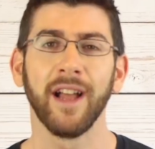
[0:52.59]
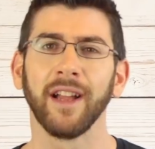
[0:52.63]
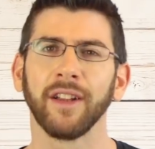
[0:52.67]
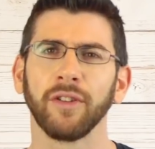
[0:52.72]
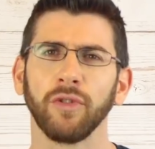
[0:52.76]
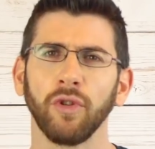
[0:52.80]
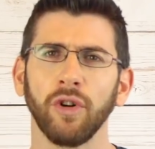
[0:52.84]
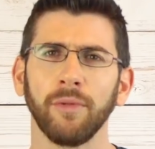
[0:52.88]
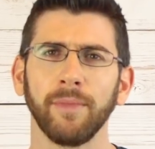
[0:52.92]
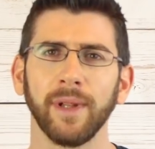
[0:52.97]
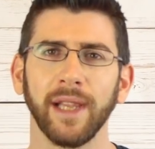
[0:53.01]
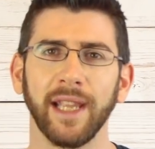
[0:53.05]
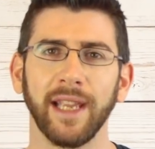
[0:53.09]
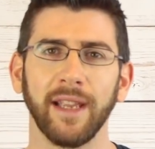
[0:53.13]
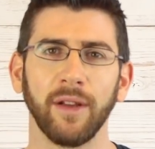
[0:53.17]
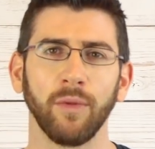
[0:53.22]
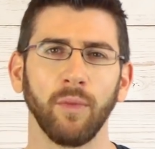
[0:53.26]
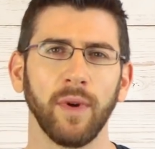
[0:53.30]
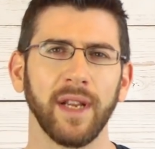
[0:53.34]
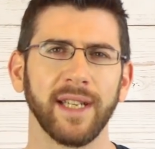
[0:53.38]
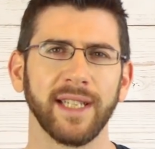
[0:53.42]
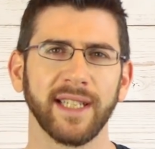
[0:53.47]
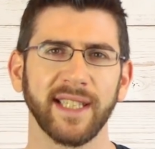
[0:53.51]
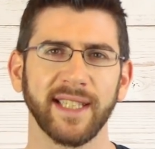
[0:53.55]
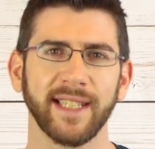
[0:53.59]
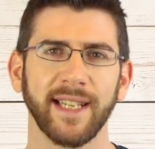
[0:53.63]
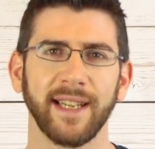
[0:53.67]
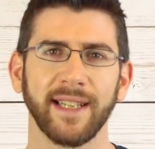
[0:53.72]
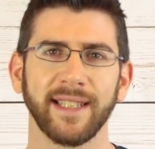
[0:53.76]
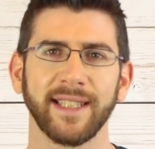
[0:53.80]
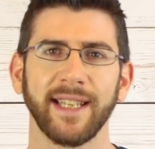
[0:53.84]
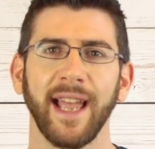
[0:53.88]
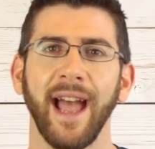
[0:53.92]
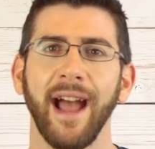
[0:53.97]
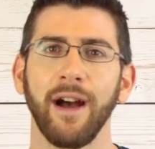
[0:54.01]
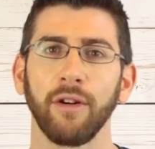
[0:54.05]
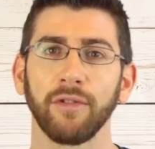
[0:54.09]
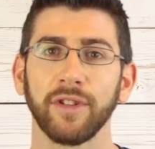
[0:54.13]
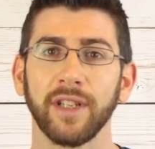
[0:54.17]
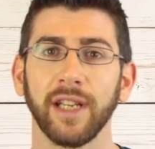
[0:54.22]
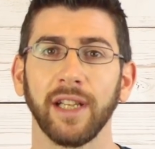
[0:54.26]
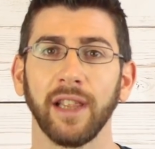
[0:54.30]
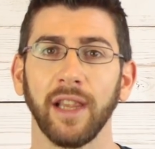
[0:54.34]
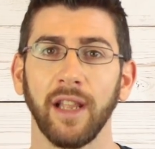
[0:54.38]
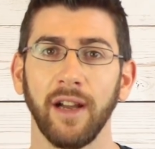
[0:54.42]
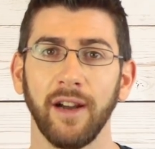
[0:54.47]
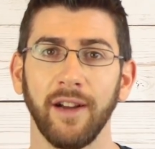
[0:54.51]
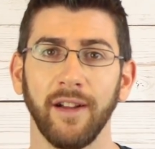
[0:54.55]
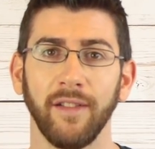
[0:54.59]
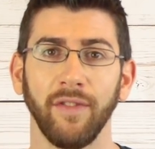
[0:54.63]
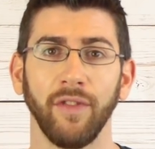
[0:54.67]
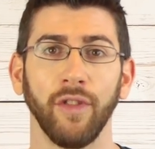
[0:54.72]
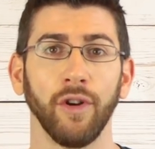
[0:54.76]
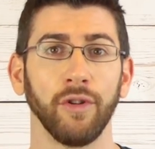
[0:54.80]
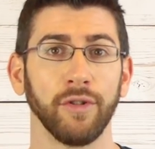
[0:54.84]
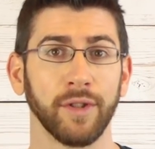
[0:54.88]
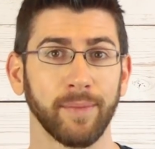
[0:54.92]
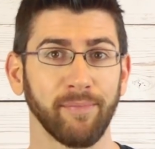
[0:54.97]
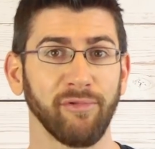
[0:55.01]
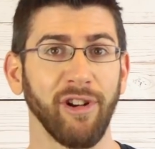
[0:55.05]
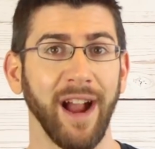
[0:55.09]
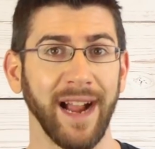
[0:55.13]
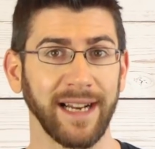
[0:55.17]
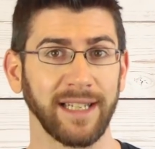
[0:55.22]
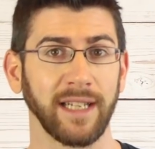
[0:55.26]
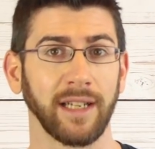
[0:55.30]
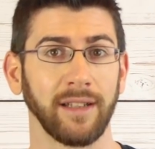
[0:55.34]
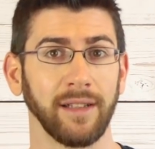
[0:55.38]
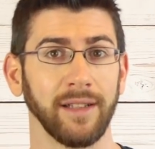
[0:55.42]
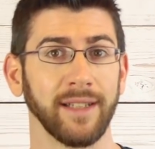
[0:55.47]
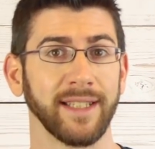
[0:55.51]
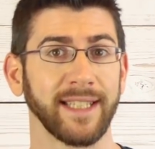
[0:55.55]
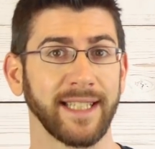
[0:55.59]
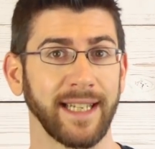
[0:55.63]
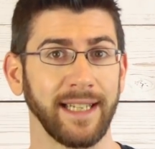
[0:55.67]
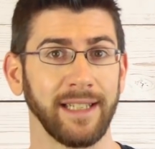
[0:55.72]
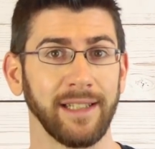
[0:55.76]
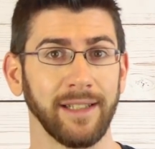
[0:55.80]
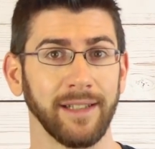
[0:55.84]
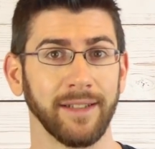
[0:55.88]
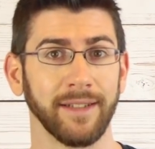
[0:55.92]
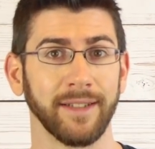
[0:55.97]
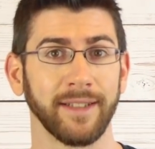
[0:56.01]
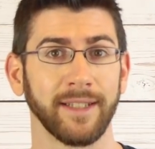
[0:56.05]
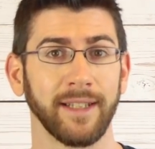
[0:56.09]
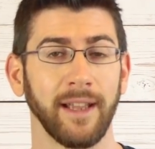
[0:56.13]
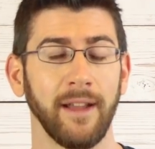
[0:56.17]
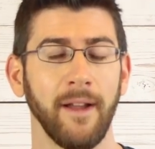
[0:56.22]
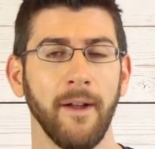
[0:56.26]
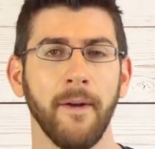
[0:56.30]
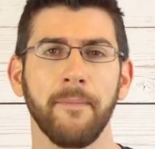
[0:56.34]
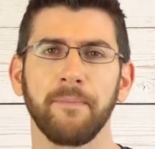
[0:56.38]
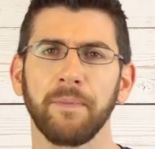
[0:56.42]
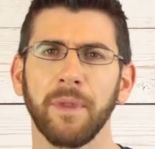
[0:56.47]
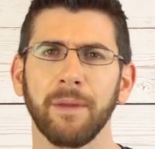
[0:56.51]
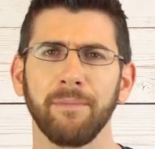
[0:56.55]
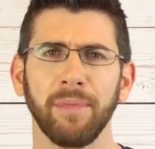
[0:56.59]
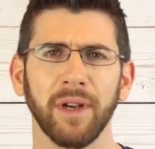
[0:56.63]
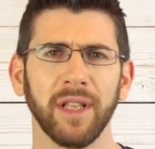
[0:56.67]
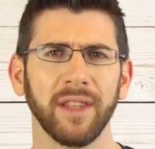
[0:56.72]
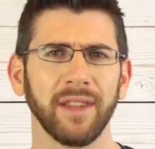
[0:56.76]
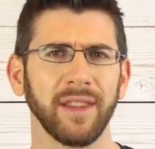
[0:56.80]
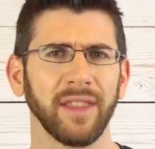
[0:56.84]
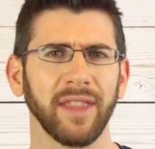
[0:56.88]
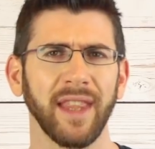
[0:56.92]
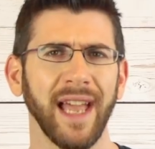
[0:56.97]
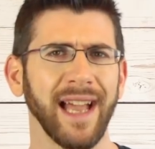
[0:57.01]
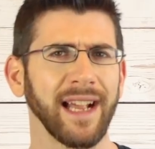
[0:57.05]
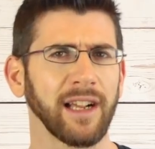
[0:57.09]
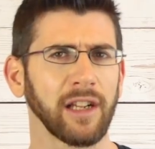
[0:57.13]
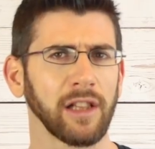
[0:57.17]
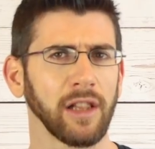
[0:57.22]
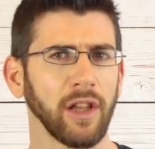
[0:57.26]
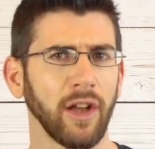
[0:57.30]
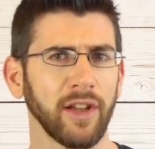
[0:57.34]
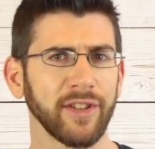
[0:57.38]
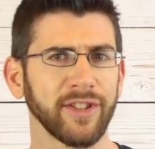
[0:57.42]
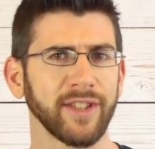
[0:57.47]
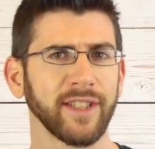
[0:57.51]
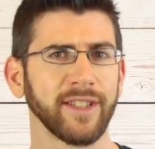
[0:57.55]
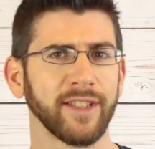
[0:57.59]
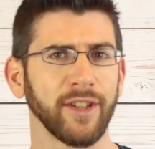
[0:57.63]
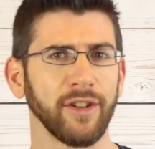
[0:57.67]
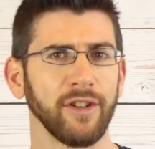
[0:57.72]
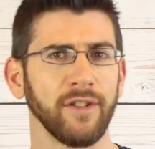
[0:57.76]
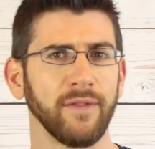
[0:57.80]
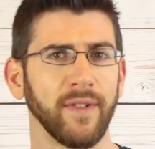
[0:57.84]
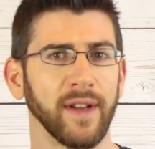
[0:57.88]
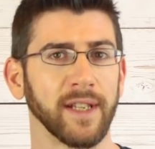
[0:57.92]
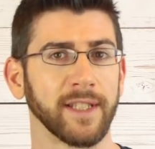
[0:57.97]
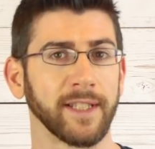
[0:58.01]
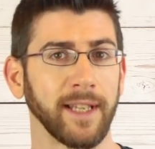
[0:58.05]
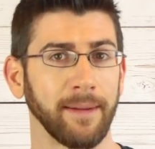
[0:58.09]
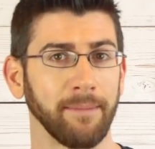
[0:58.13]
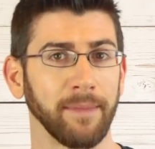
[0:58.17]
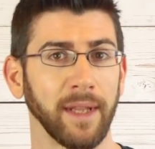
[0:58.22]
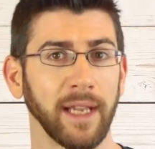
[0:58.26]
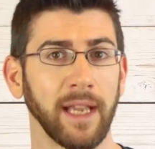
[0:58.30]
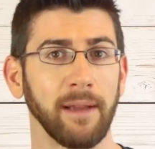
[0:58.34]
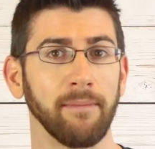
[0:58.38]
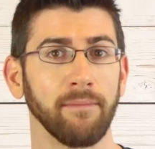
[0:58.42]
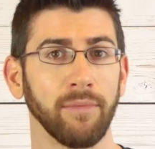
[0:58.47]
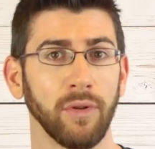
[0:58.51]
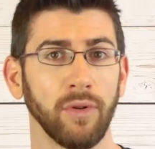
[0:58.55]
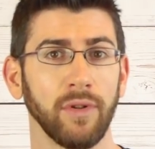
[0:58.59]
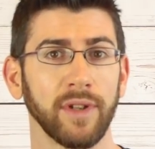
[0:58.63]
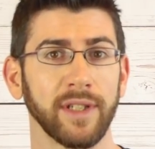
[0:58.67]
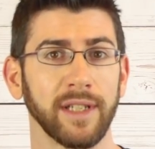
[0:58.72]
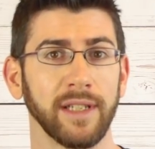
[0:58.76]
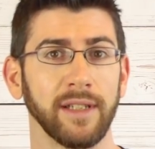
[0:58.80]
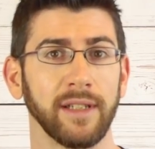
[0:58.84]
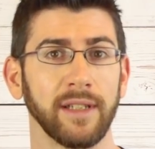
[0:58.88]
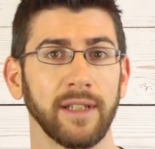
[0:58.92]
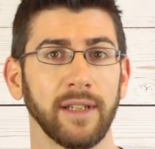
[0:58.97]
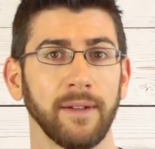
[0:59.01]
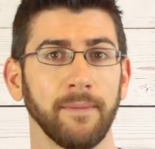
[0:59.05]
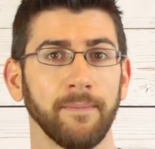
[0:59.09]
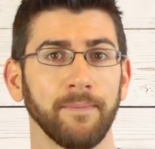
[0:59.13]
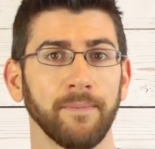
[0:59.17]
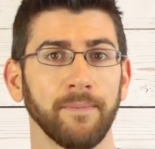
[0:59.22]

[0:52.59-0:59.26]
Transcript: Normally, we discuss how to learn those practical skills, but that glosses over something important